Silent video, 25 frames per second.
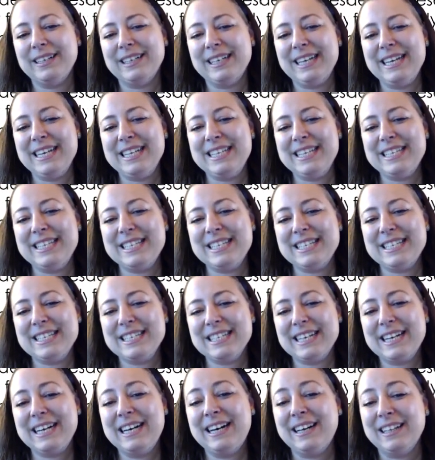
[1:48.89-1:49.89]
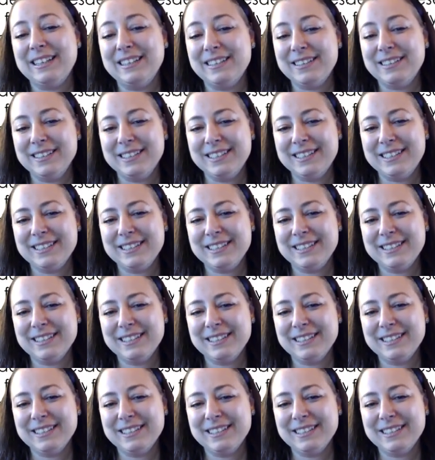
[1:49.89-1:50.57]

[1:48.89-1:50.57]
it's colored,